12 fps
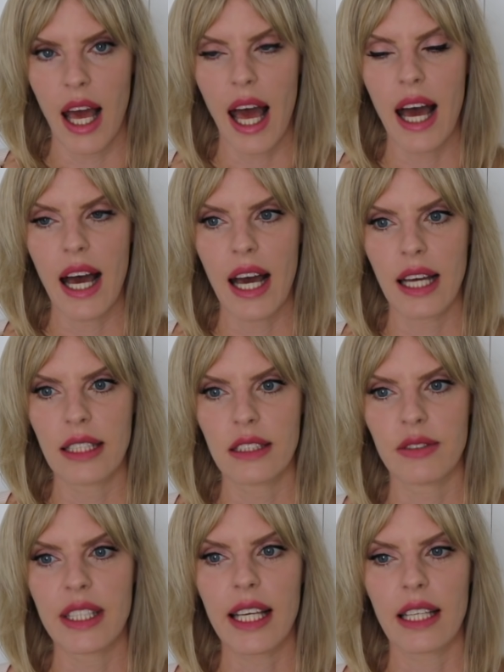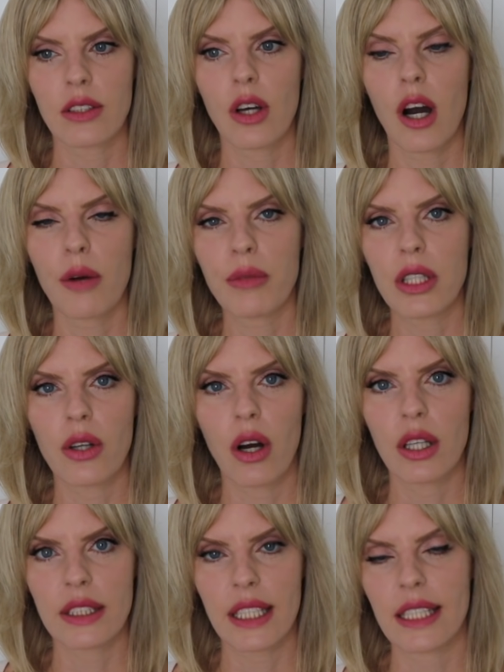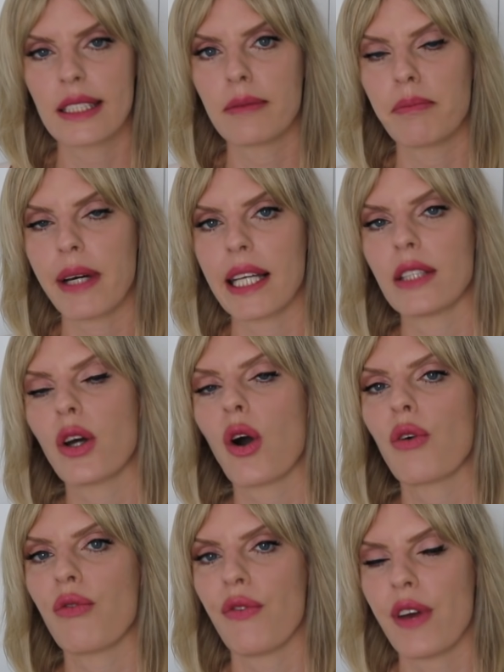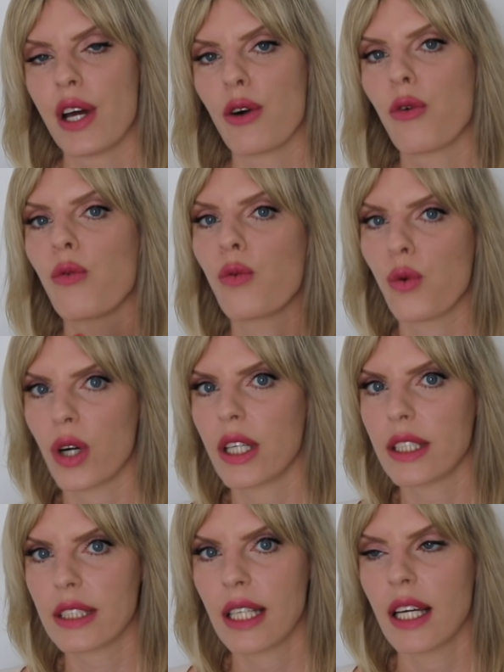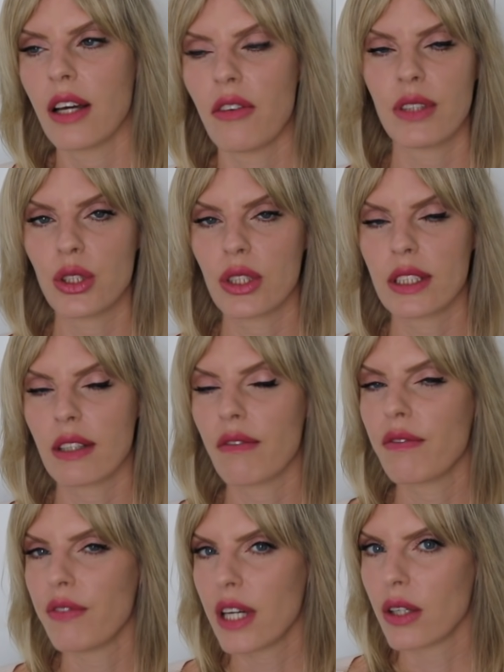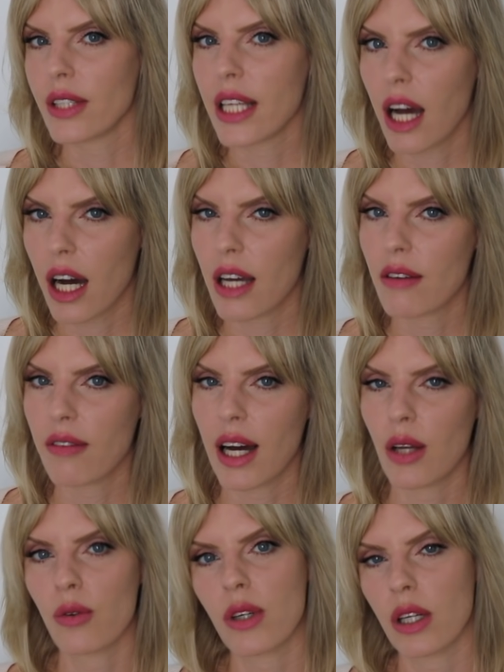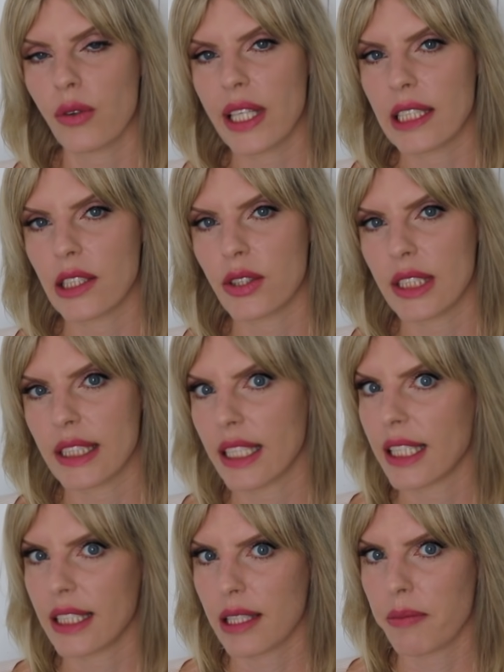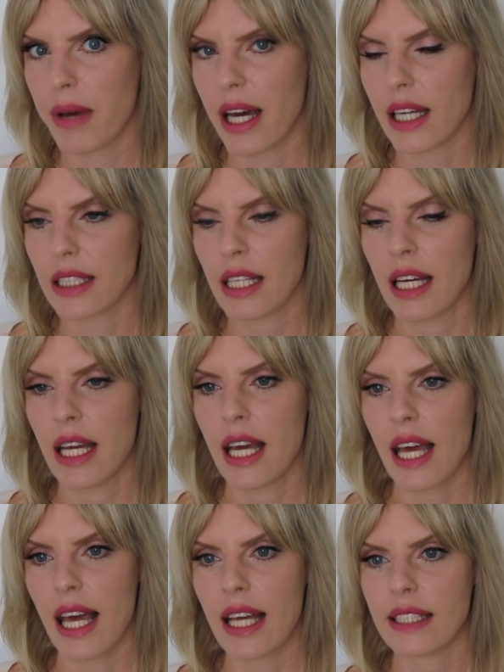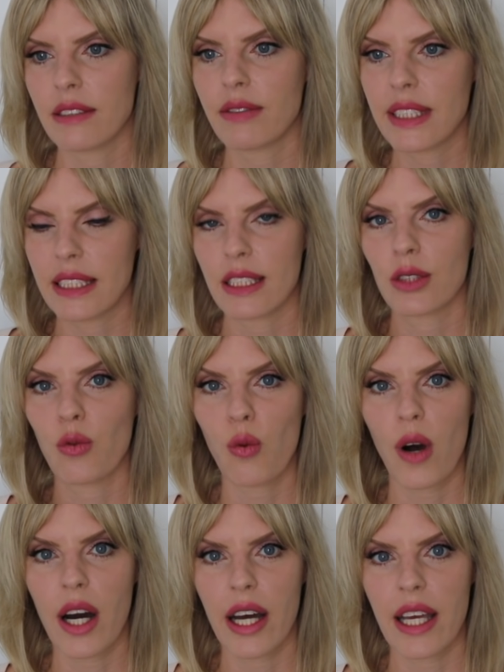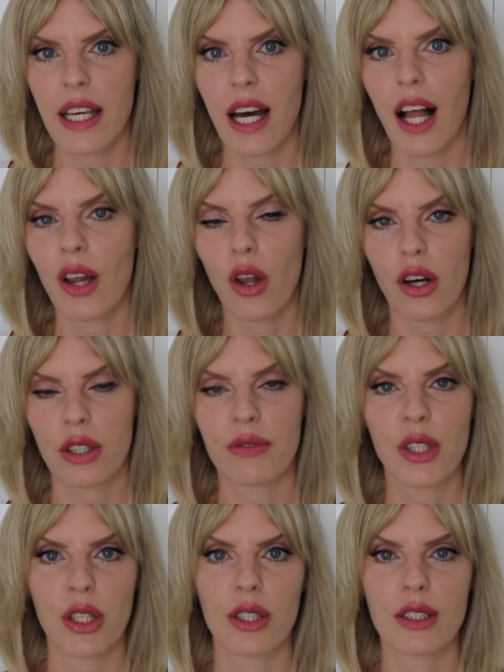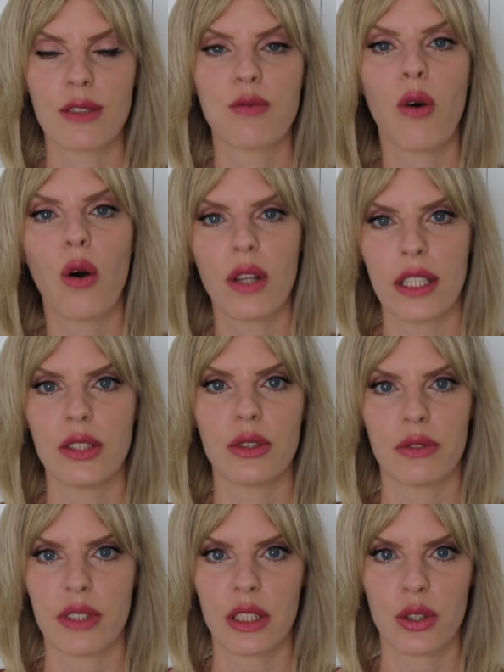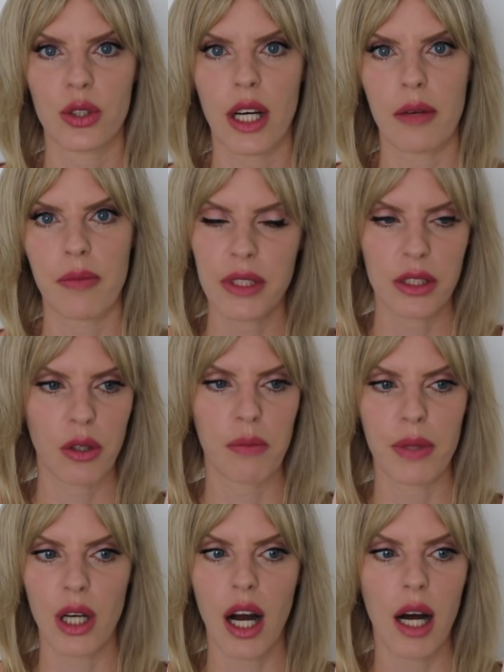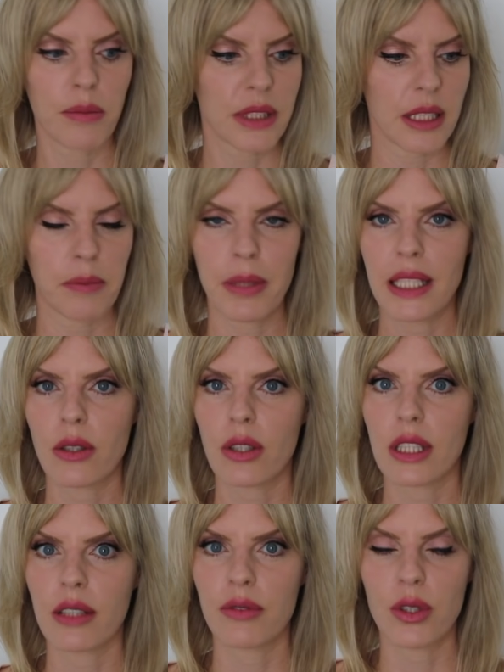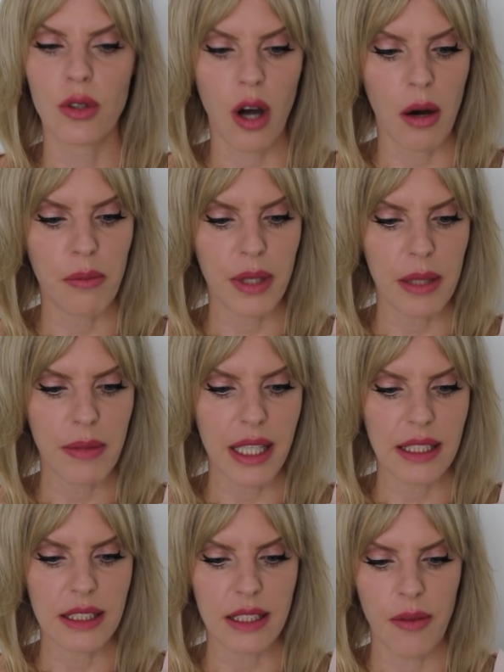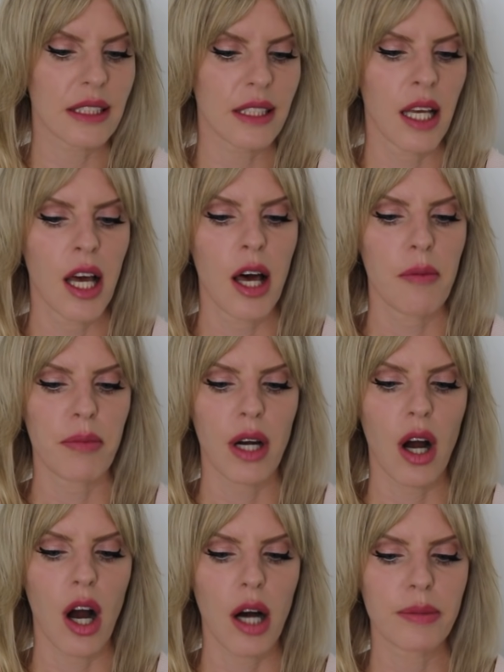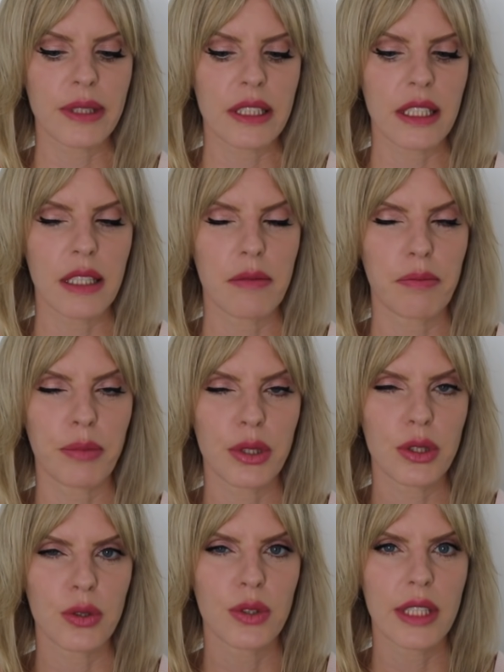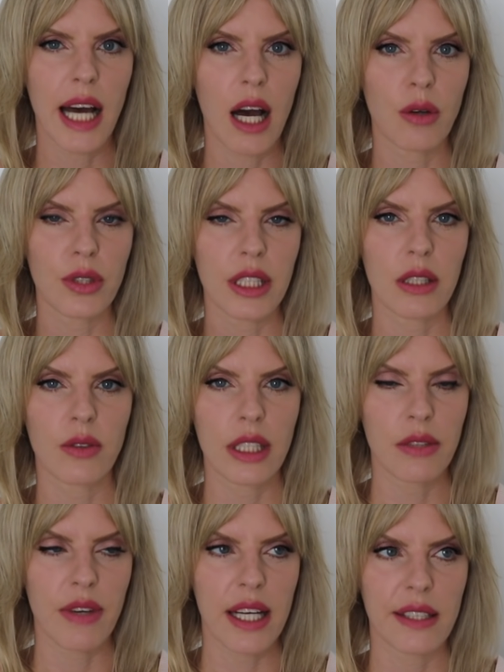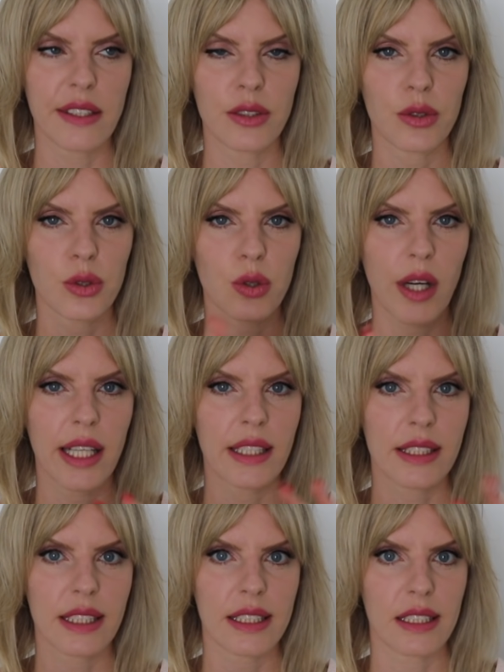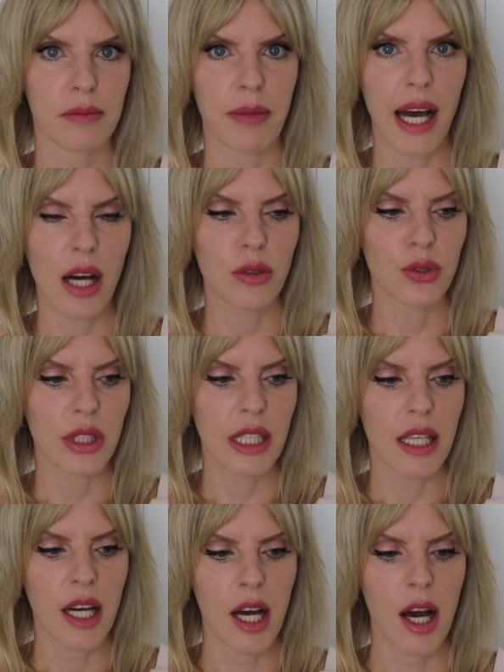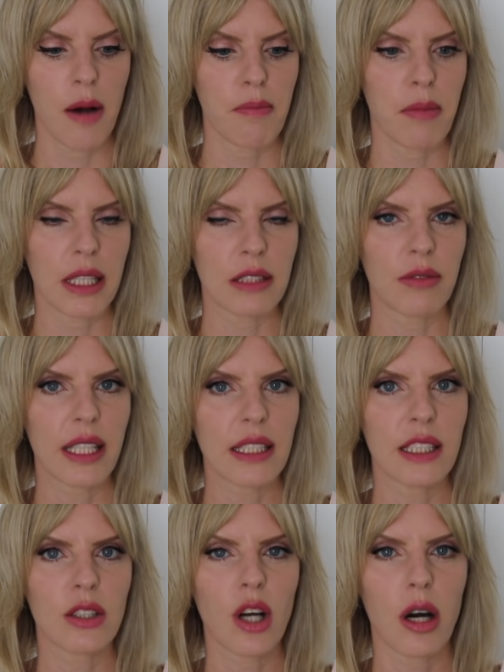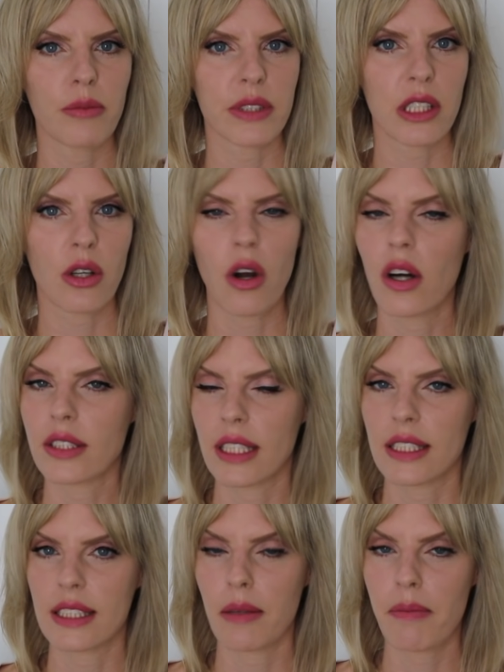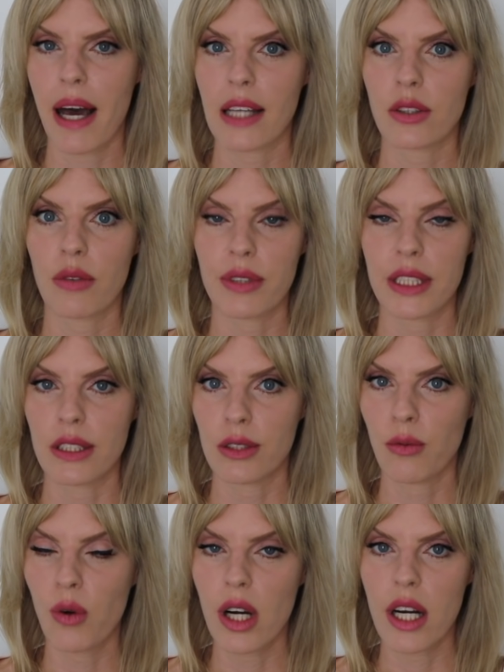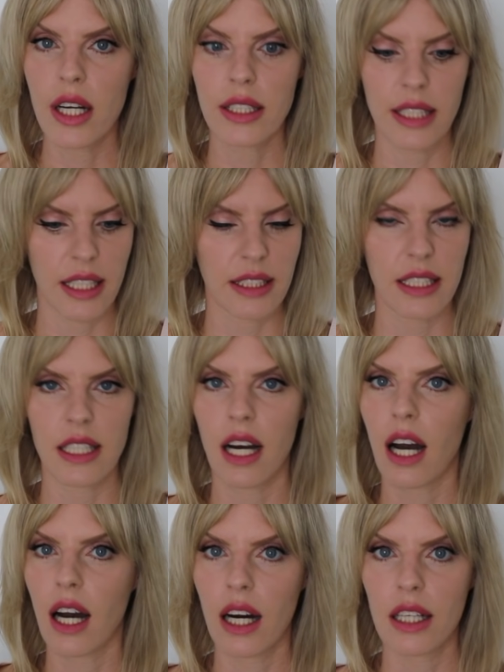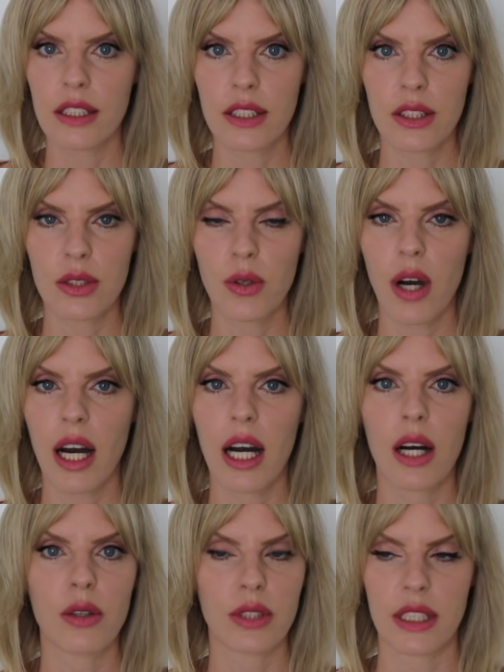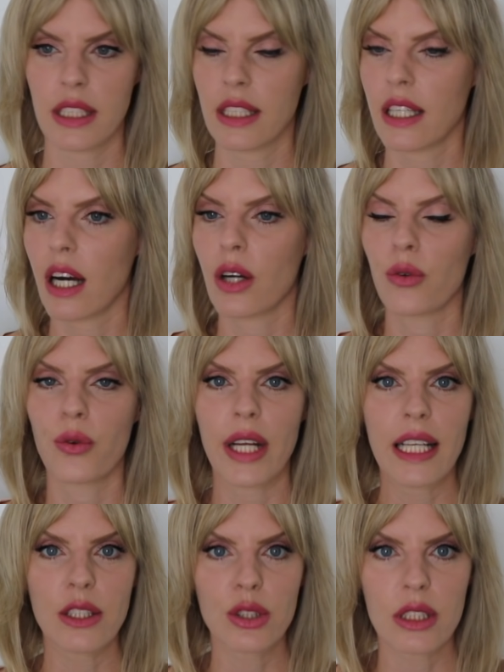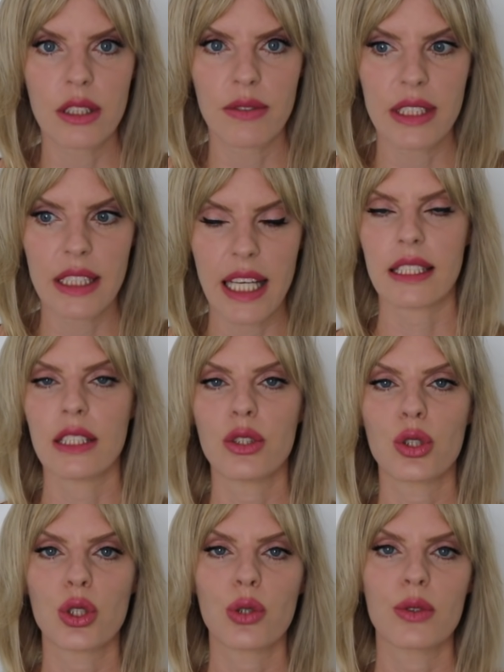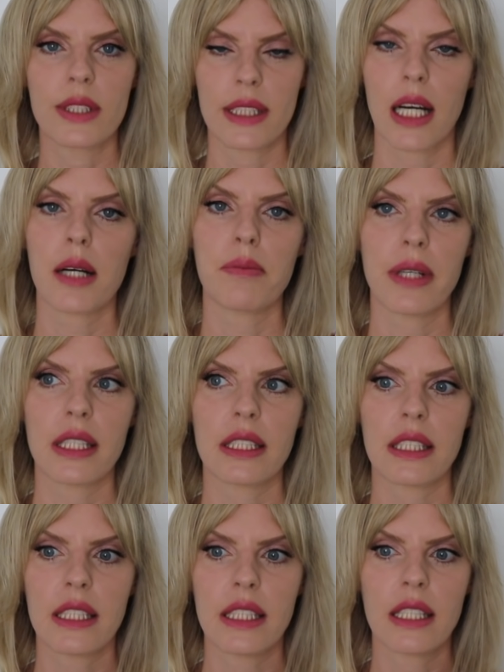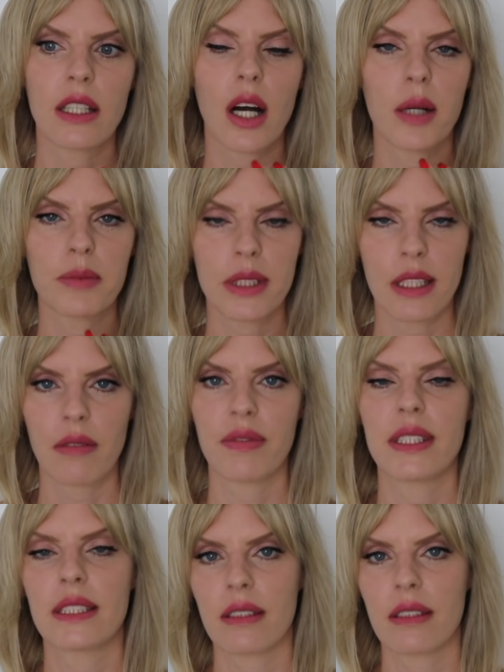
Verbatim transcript: and we can come across as men of their word which is a very high value characteristic in a man and this is why a lot of girls fall into this trap so perhaps he may not give you compliments perhaps he puts you down here and there and you try and set in boundary but when he comes across as a man of his word and he asks you out, he arranges the date, he shows up and he comes up with